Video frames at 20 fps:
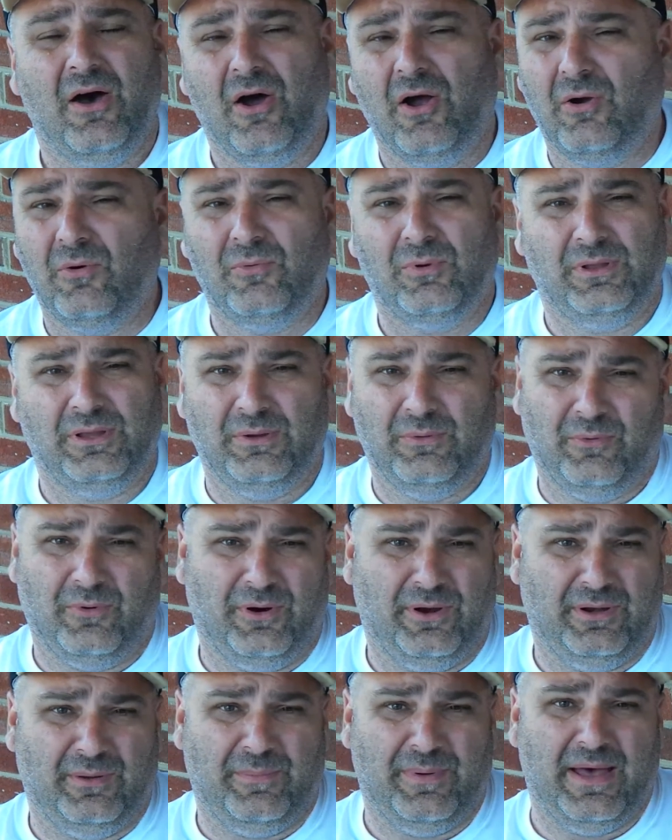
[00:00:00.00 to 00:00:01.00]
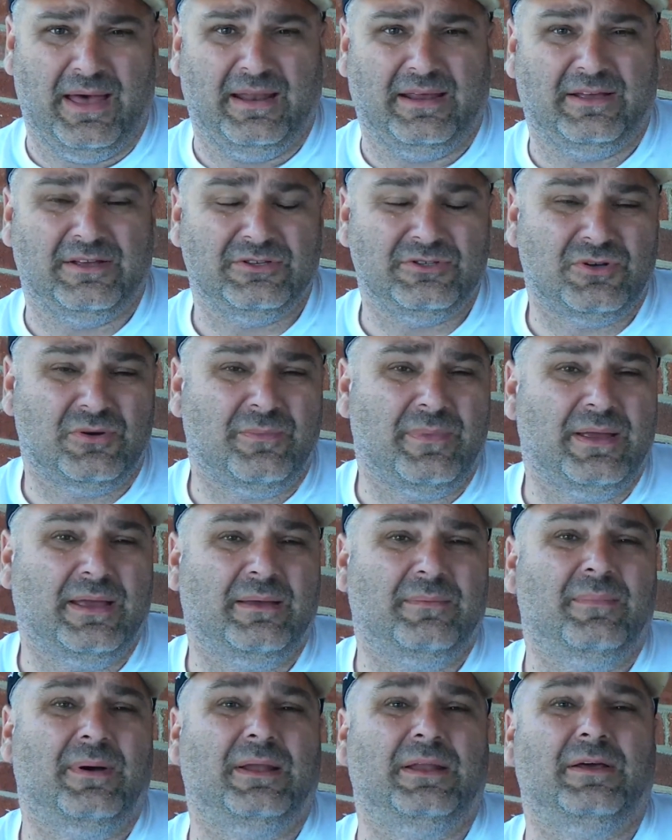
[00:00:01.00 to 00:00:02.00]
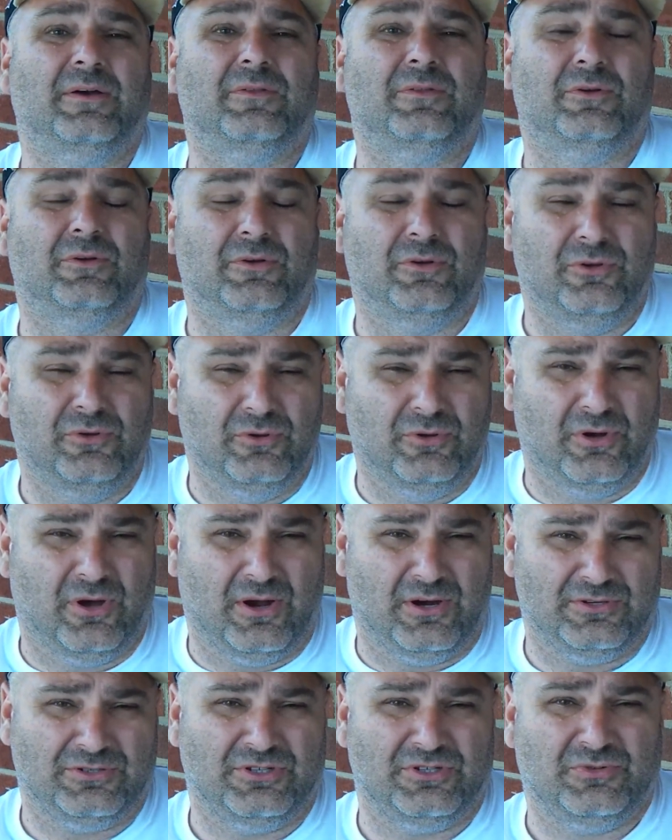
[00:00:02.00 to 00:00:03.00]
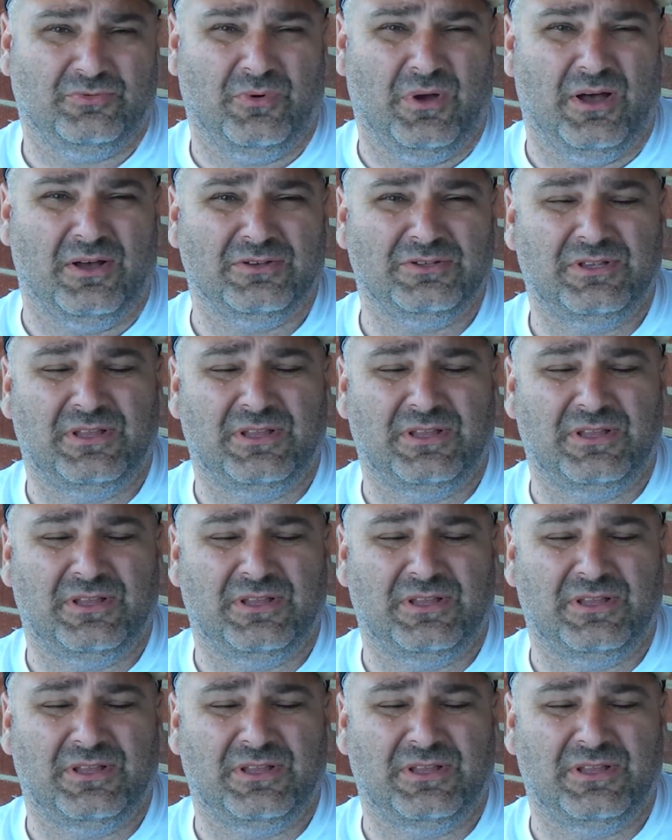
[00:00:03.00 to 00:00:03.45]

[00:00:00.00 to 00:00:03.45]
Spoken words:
aren't really worried about it because they're making money on their new cars as well.